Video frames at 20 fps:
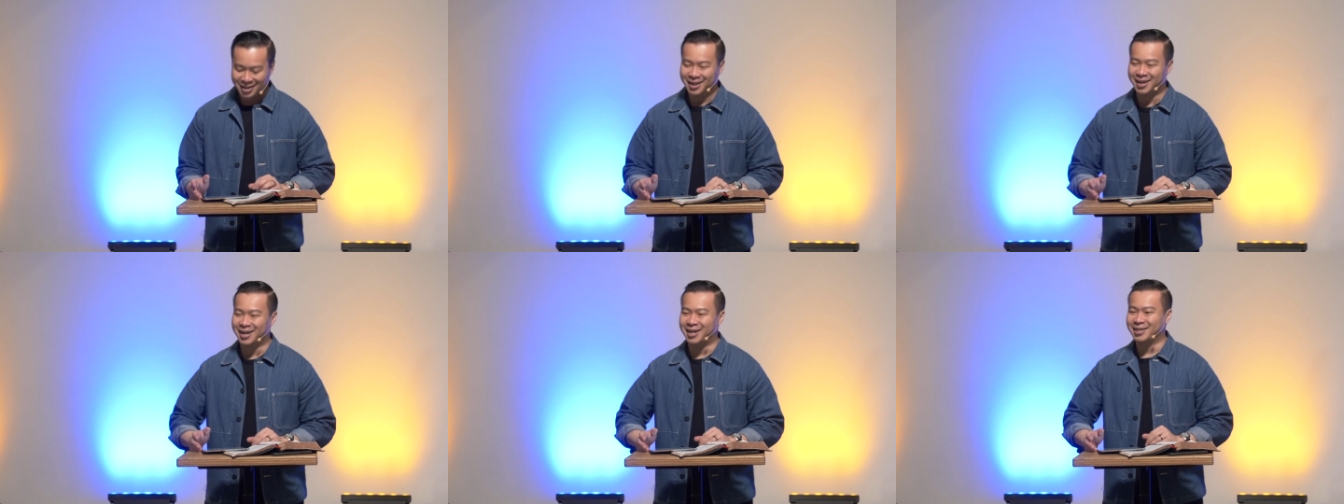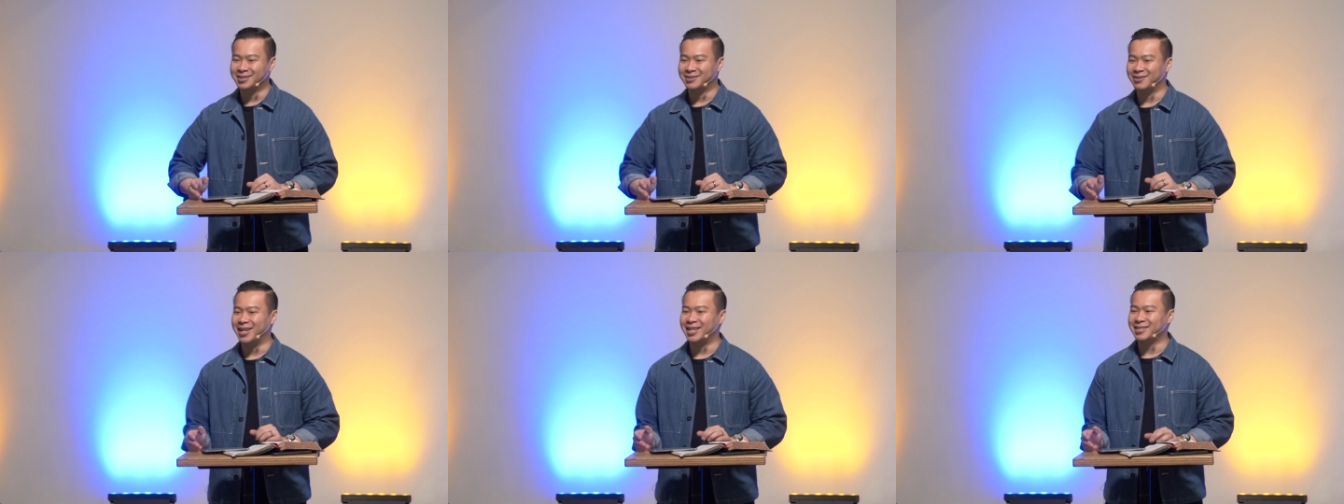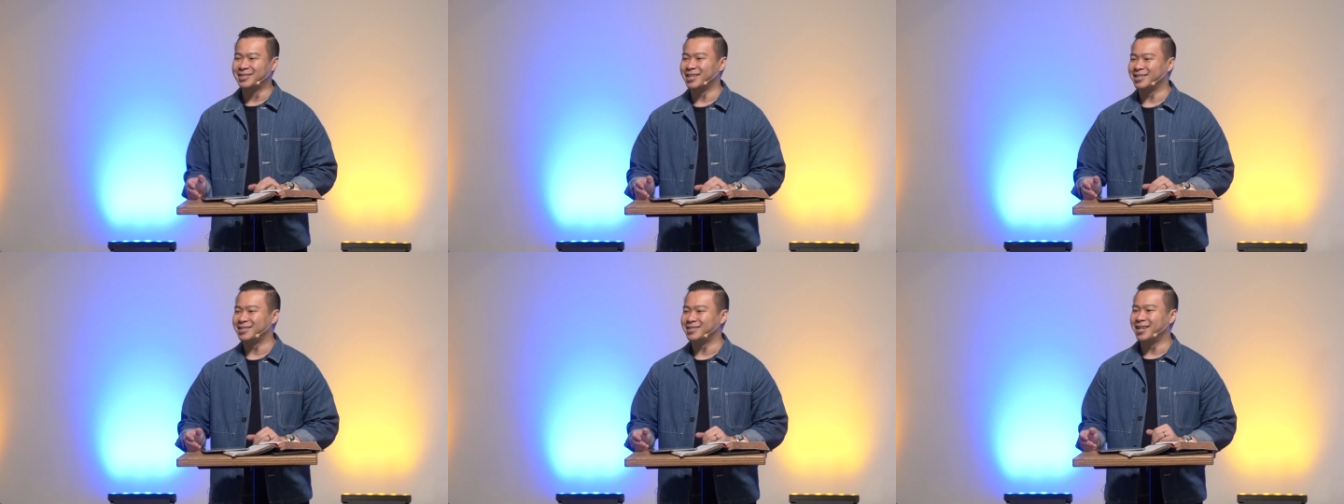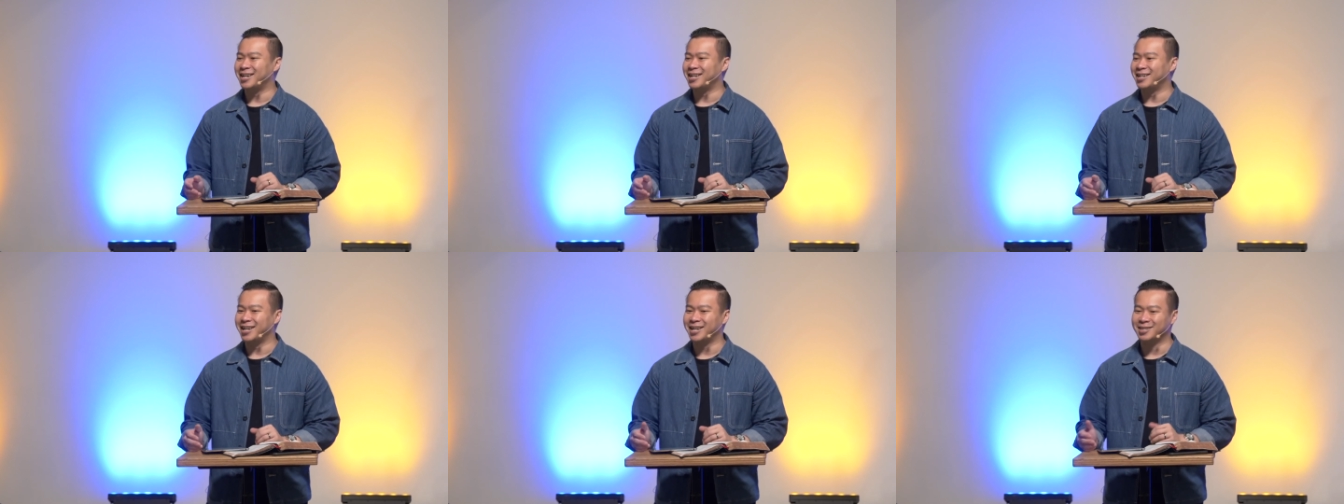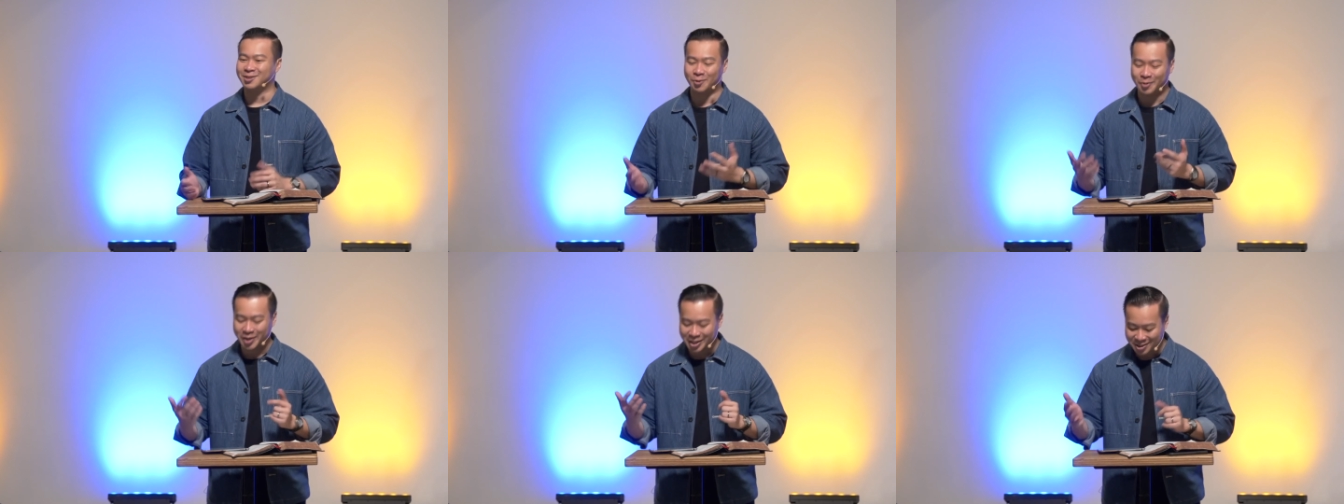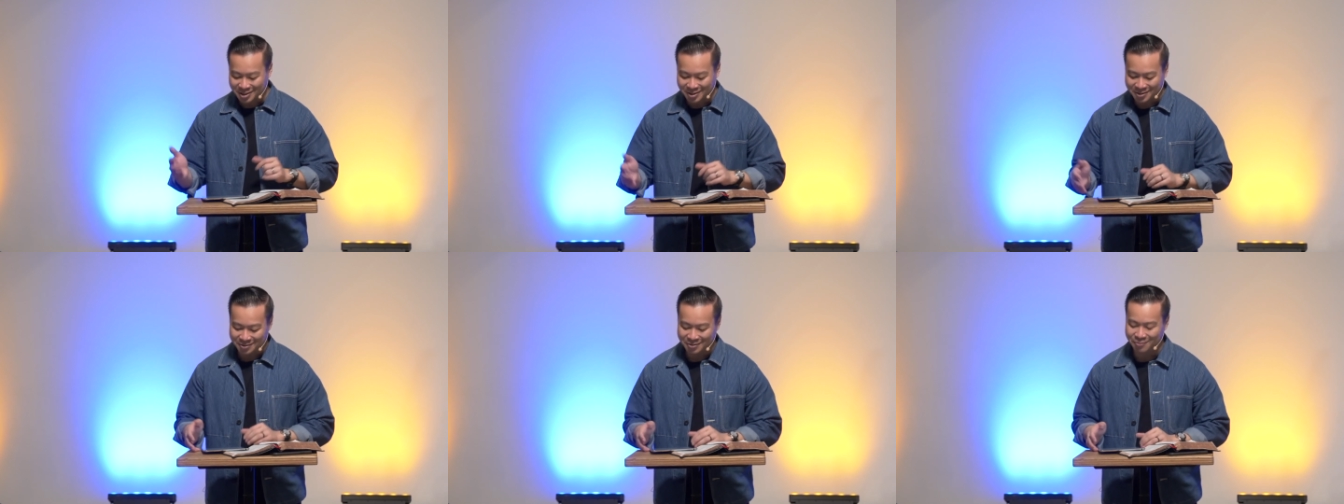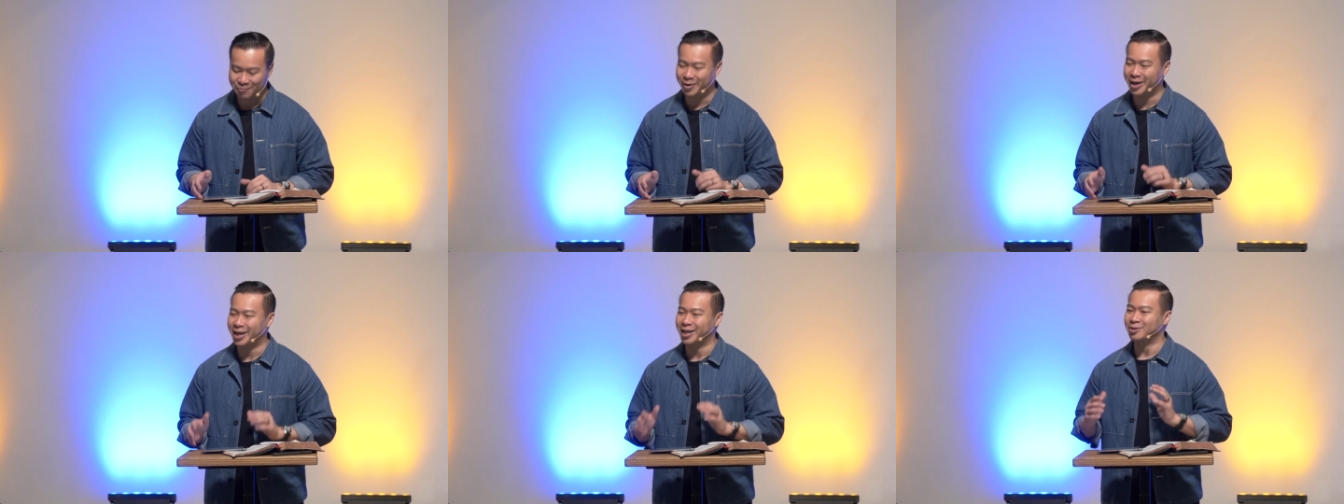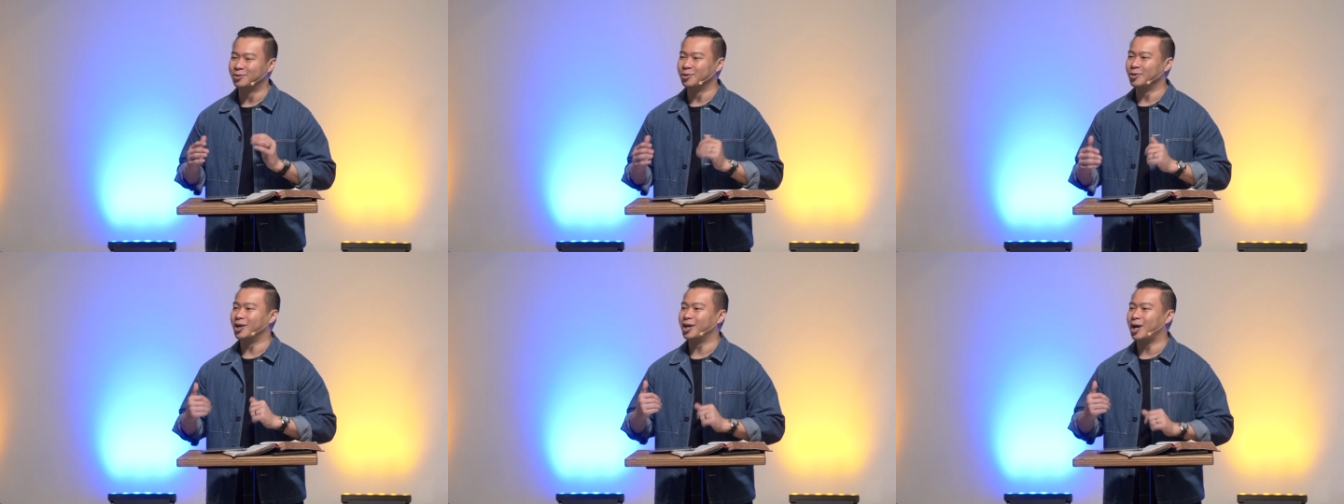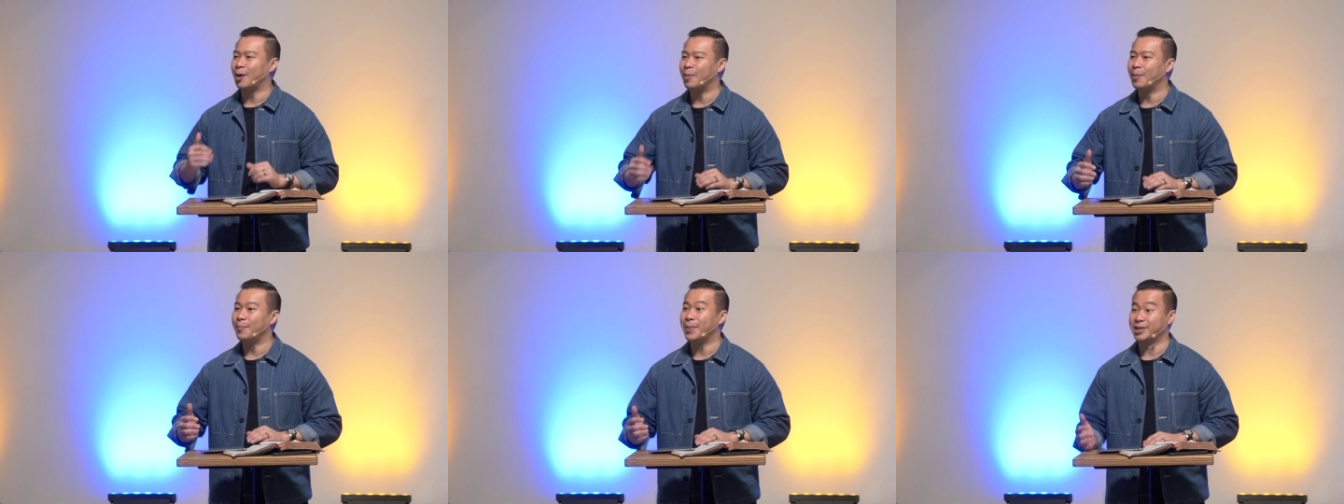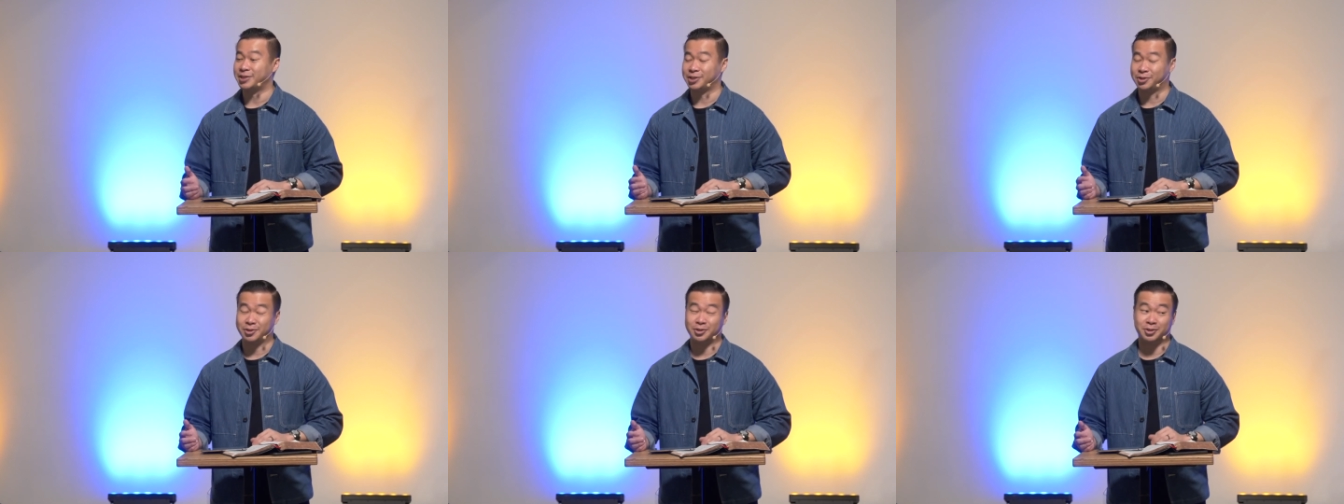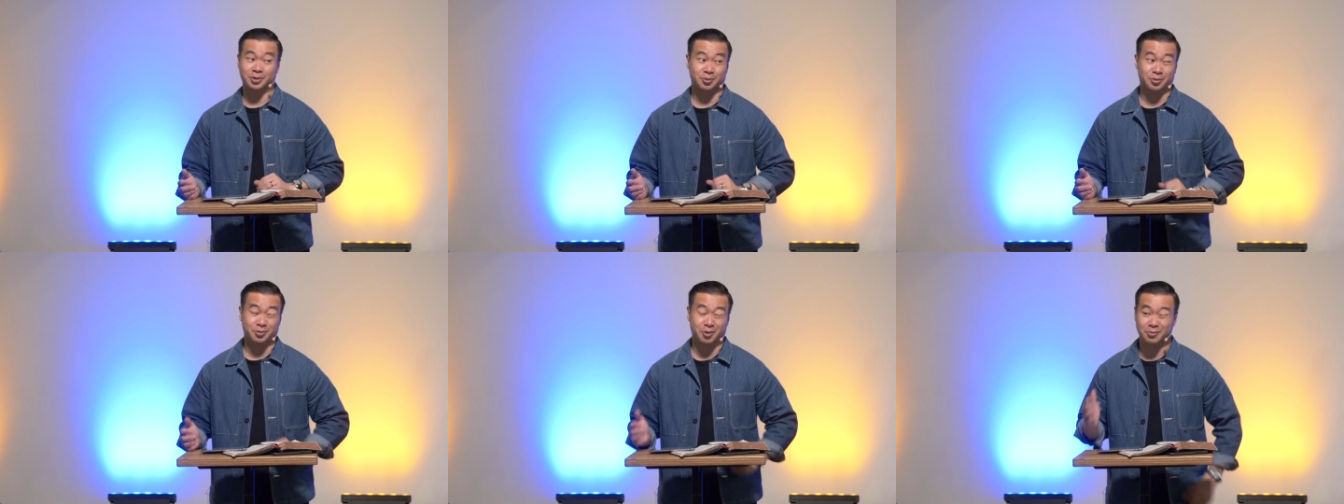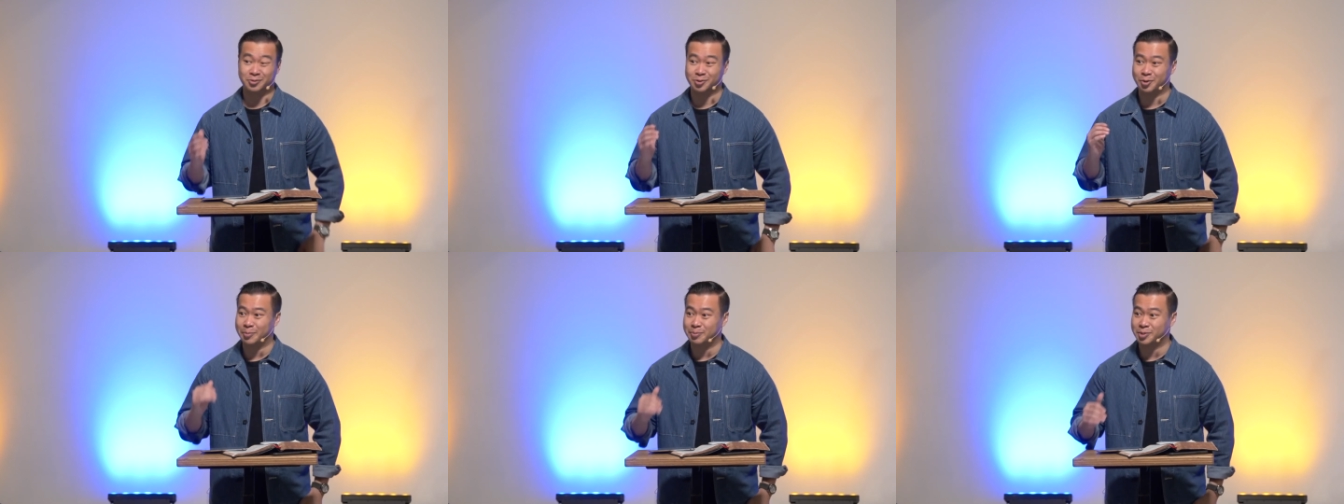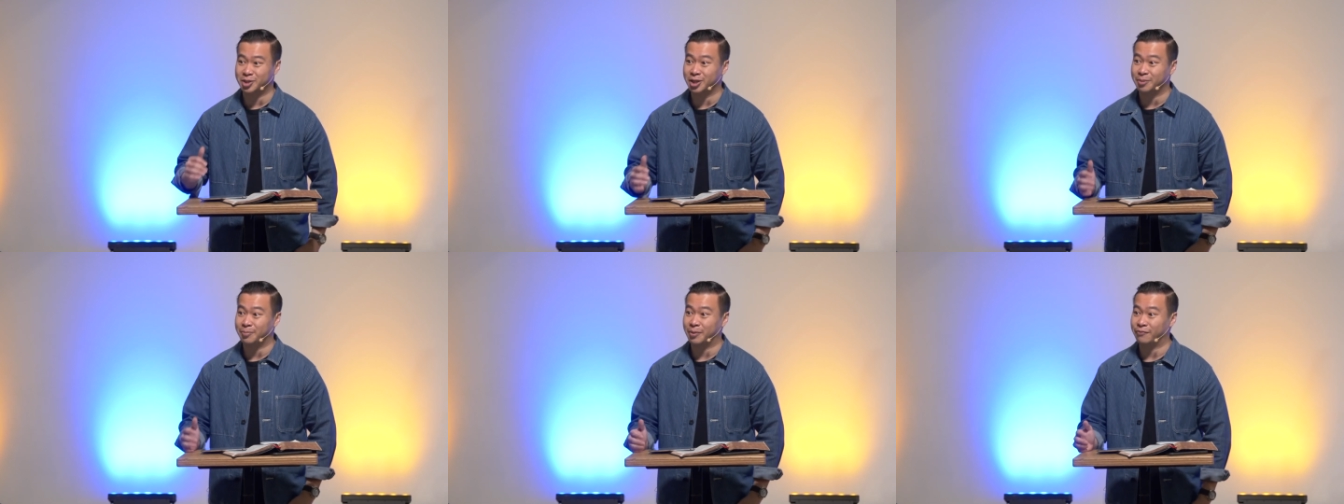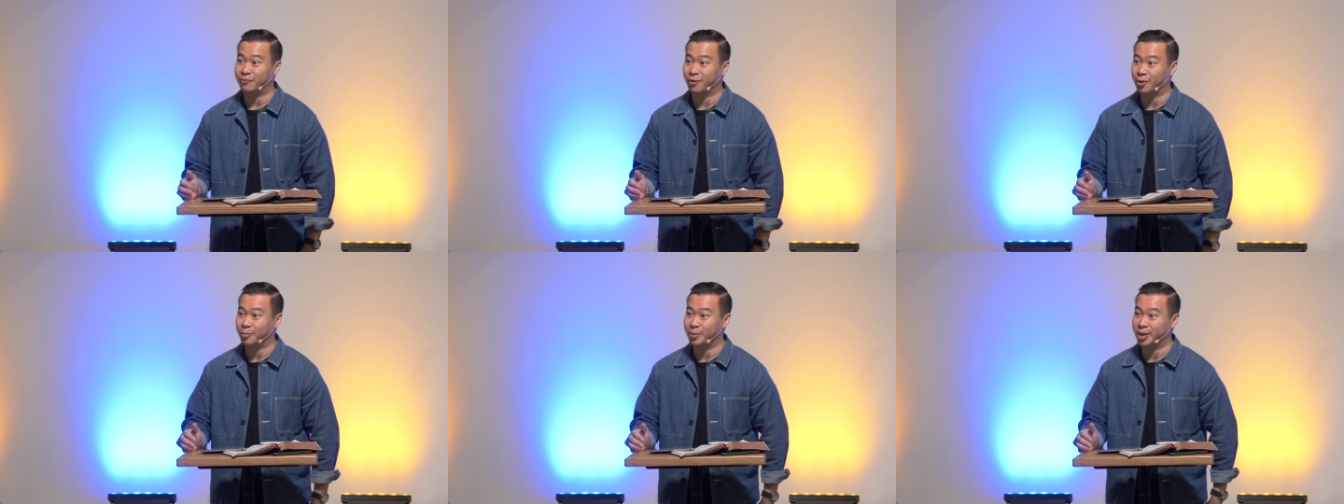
Uh, so let's get started. As always, reading to you a couple passages of scripture before